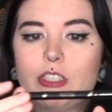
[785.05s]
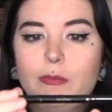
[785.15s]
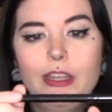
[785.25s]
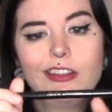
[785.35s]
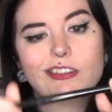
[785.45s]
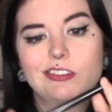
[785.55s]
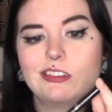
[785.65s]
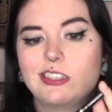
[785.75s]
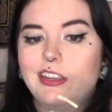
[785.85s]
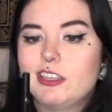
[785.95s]
To me this
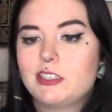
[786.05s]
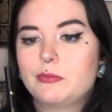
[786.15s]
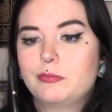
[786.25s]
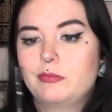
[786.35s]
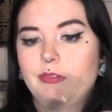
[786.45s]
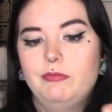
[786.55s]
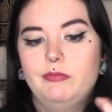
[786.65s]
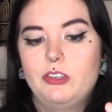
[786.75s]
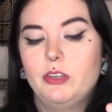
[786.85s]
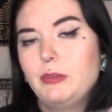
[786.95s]
looks like it's
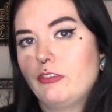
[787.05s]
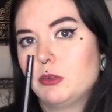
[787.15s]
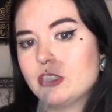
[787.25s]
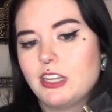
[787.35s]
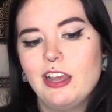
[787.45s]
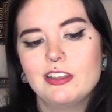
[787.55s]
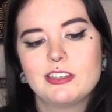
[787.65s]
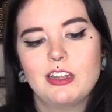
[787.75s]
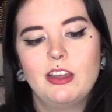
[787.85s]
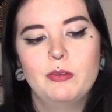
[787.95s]
could be
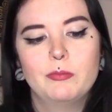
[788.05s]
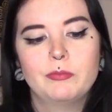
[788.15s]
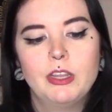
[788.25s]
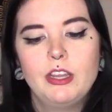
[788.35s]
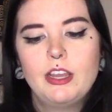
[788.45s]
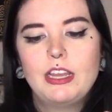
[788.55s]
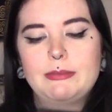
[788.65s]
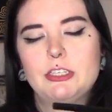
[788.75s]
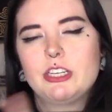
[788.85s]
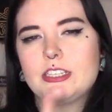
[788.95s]
full-size, um,
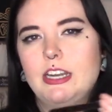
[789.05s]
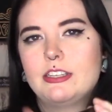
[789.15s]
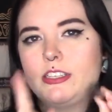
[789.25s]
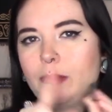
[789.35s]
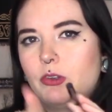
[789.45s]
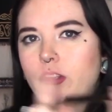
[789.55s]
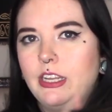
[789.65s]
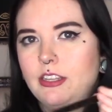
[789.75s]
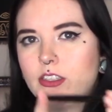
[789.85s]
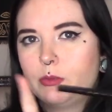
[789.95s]
especially because it has double
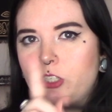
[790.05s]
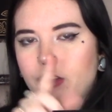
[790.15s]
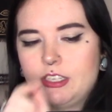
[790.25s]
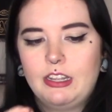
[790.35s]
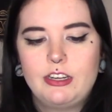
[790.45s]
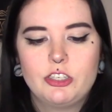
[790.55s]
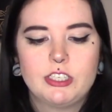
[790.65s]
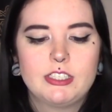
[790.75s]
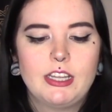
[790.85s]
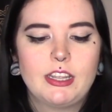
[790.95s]
ends, which I'll get to that in just
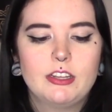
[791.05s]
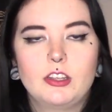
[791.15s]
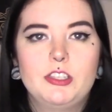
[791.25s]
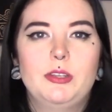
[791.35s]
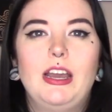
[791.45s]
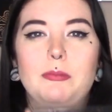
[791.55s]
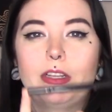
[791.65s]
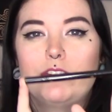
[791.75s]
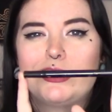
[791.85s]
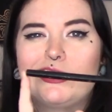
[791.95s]
a second. So yeah, I
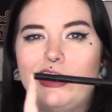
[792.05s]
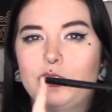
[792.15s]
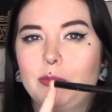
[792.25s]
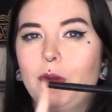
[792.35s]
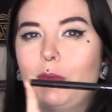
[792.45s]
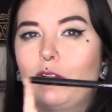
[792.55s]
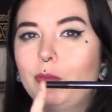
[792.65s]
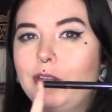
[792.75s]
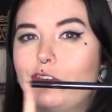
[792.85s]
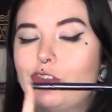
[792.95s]
believe this is actually probably a little
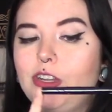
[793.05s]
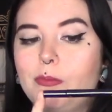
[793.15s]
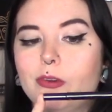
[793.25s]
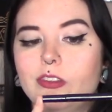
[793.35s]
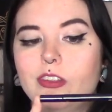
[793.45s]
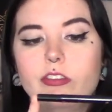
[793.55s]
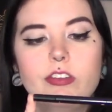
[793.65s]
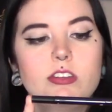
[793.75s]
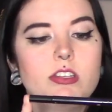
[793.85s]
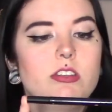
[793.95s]
bit cheaper than the
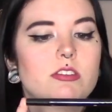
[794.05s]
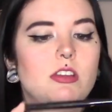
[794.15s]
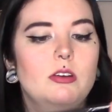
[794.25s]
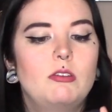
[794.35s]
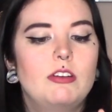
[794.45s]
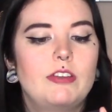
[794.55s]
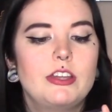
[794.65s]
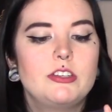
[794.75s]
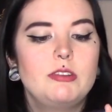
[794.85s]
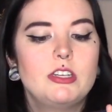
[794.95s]
Fenty, so if I
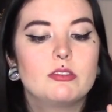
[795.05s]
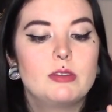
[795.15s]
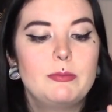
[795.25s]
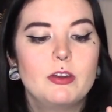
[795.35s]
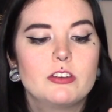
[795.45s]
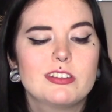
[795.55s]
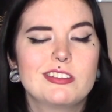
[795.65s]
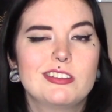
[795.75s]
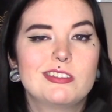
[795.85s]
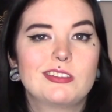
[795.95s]
do need to repurchase
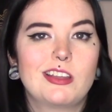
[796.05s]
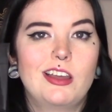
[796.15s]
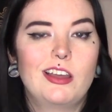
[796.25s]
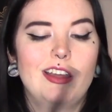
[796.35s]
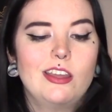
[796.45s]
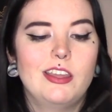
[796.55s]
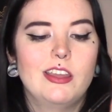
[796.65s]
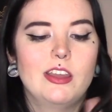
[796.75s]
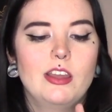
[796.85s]
this, I